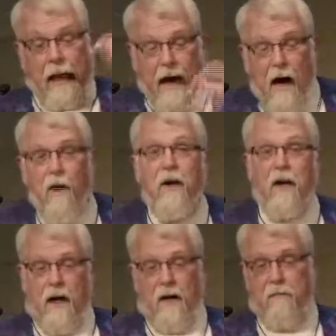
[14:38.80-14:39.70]
Now
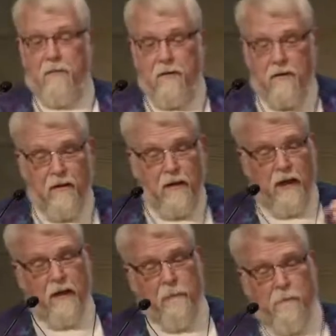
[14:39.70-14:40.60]
it comes
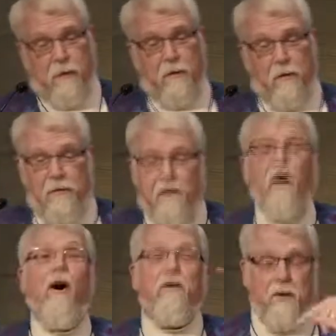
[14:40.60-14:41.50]
on our
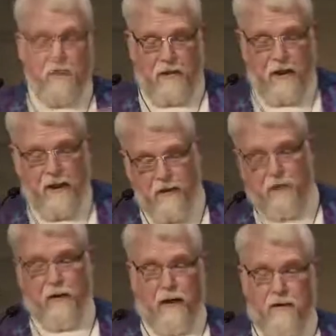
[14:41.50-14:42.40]
computers, also
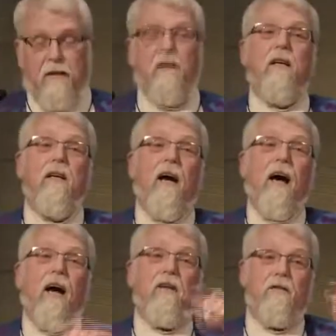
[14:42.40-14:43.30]
singing to us
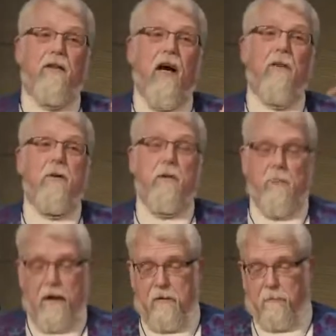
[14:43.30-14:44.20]
out of
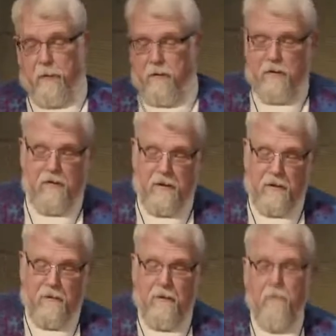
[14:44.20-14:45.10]
cyberspace
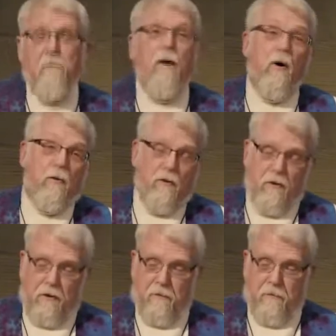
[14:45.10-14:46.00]
purchasing
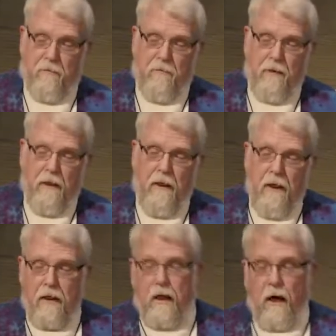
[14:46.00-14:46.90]
modes.
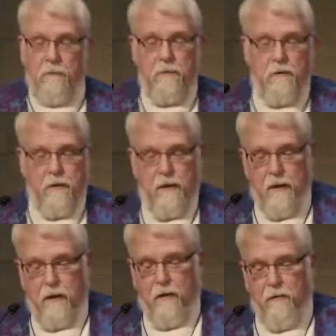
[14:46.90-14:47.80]
It comes
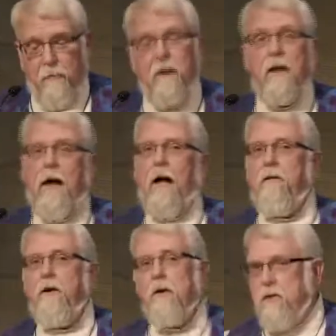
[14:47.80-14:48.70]
from the
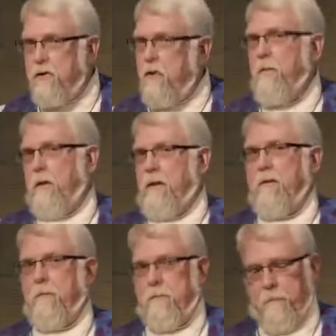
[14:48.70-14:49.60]
God of
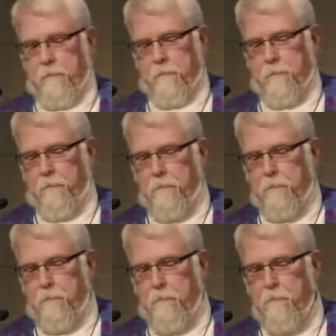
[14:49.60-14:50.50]
consumerism.
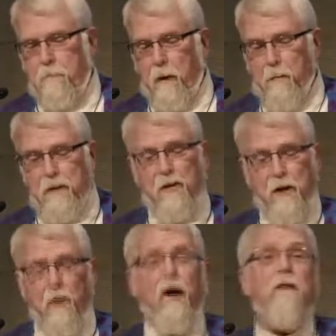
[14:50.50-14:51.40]

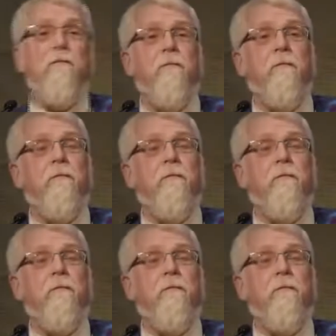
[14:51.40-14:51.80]
But you know what?